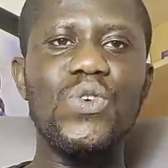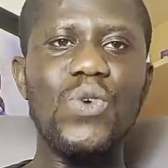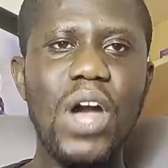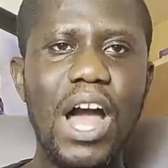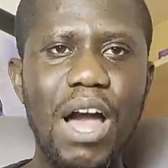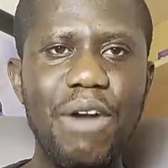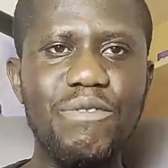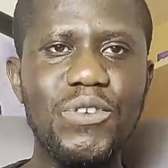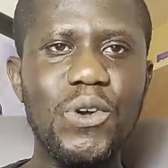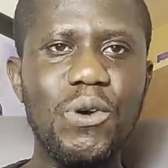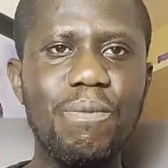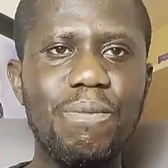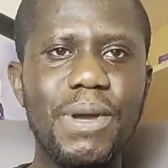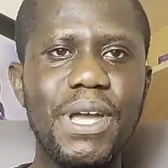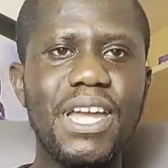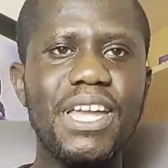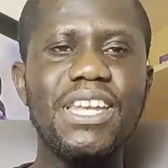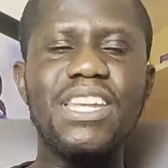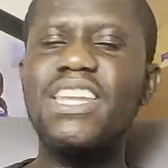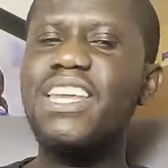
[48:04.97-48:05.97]
you have your
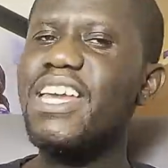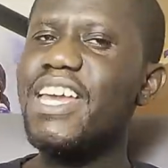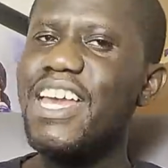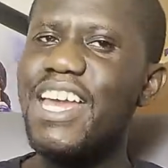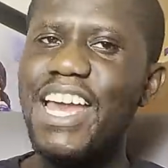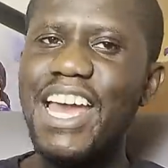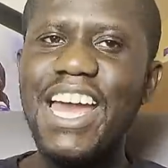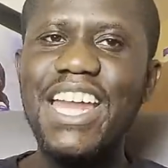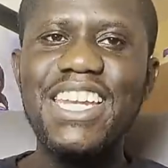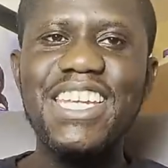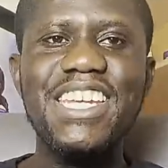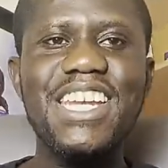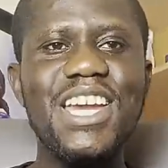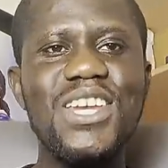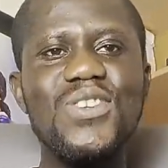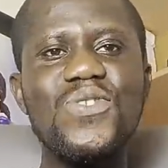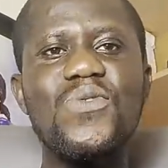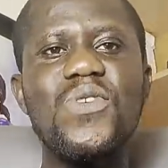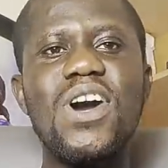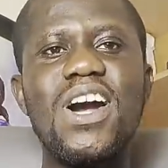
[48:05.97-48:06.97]
pin, and here
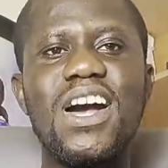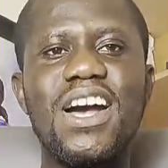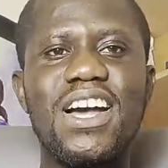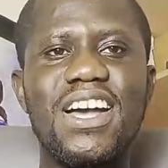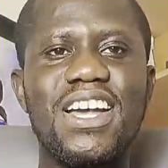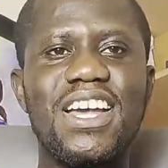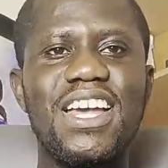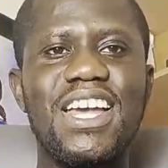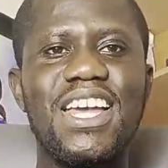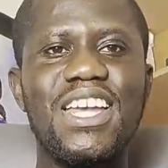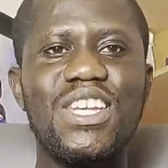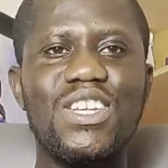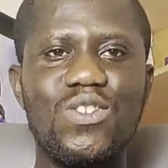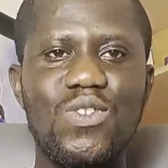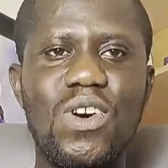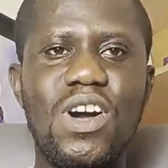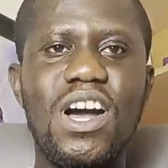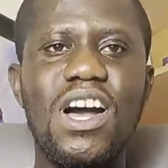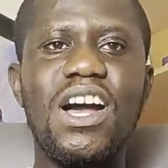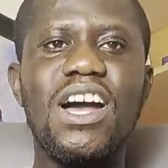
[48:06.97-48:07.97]
you are.
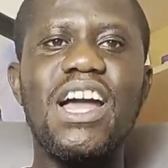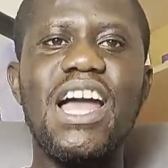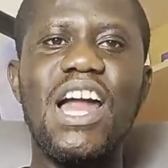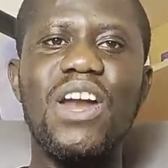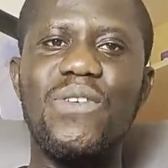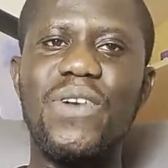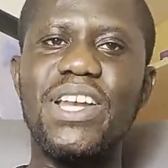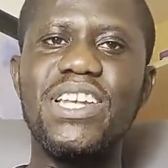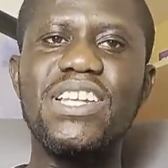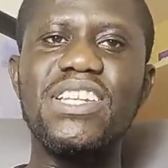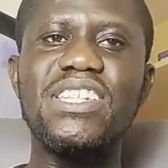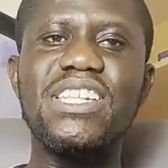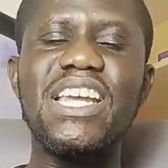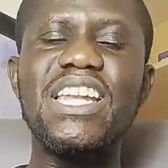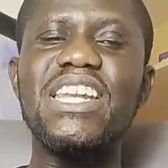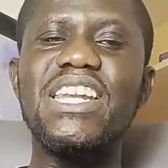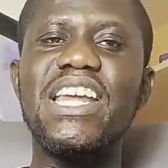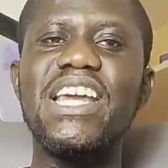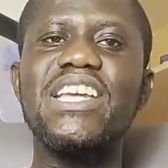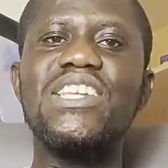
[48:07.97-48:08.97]
You are a
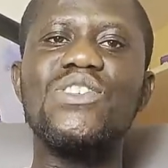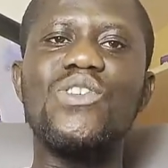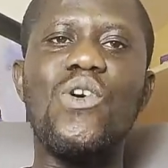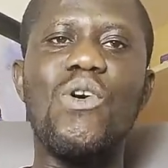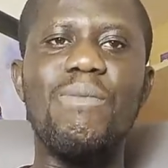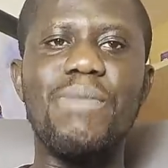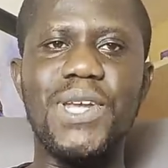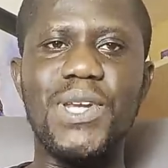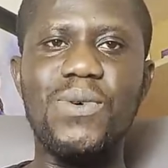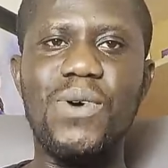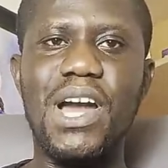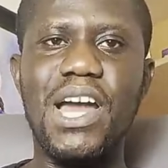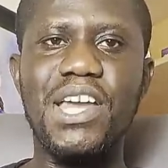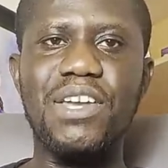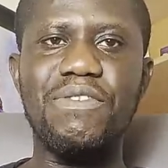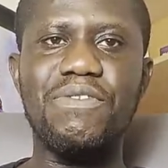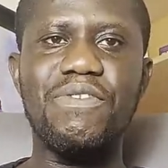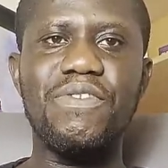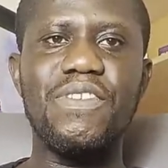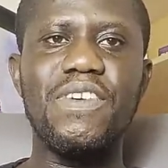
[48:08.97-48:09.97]
registered nurse or
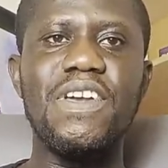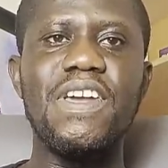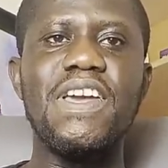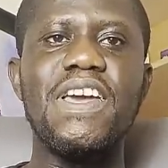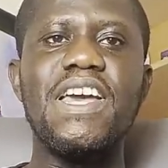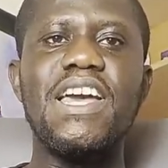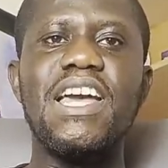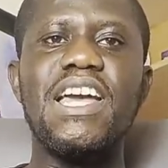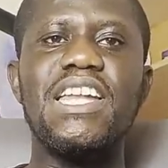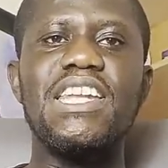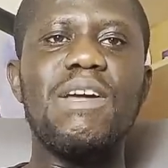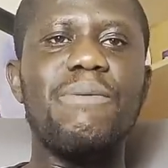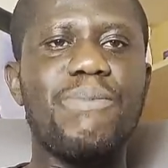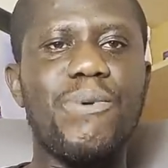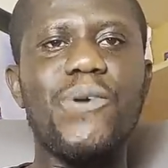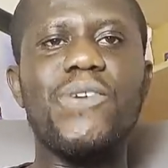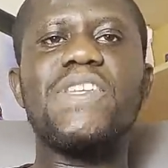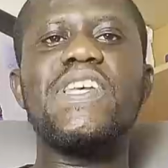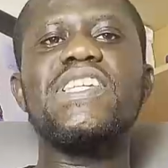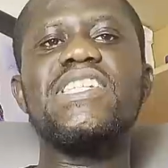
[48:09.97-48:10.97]
midwife. The
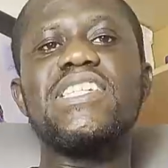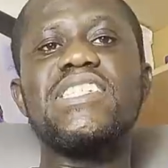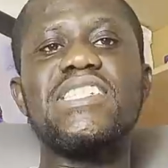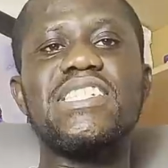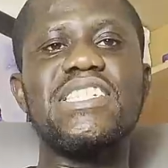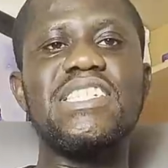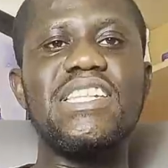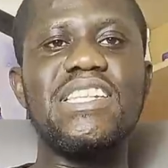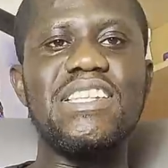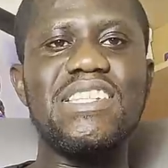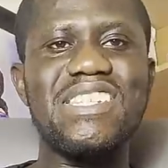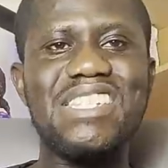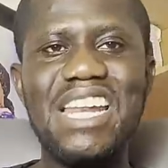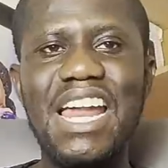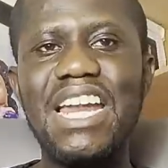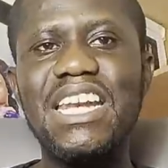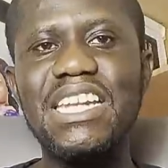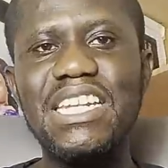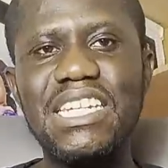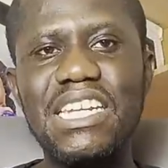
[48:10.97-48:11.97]
process is
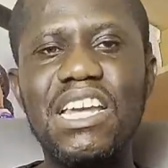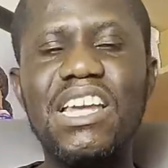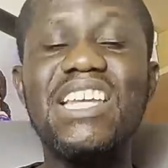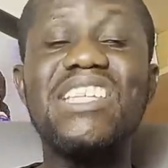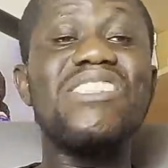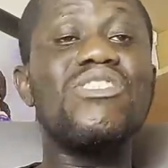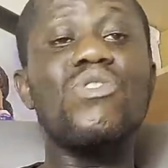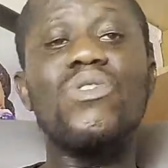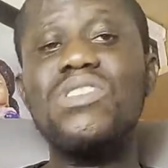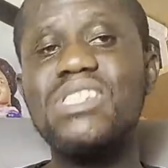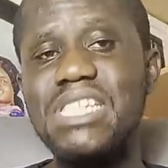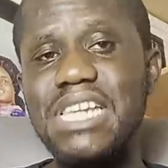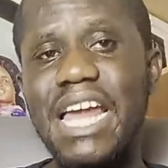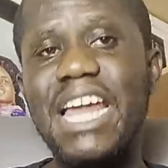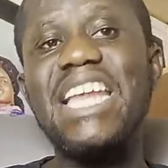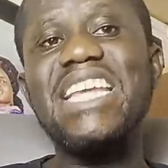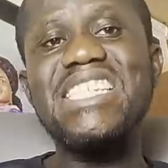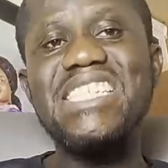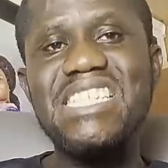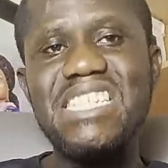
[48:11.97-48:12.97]
slightly, it's not
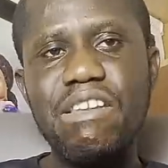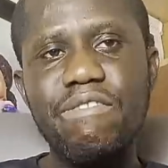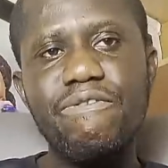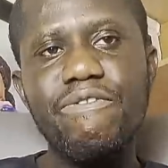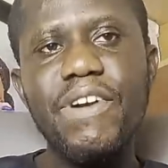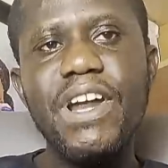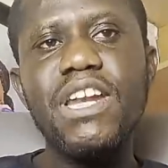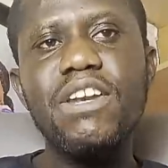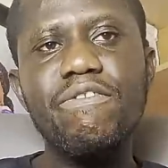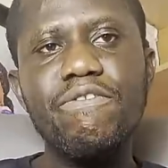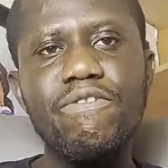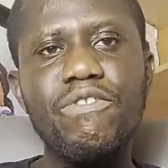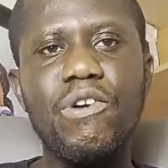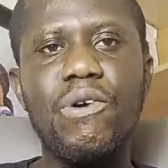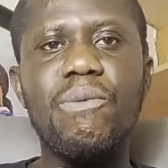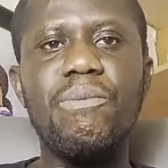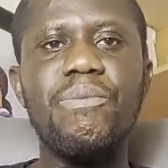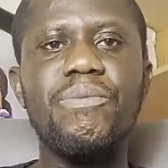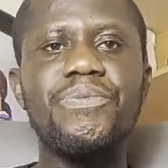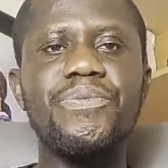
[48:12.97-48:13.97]
slight, it's different
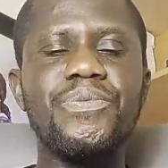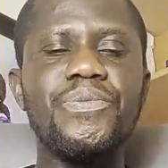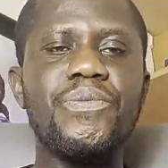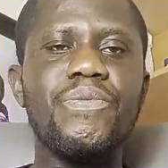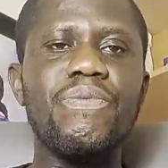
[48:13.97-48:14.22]
from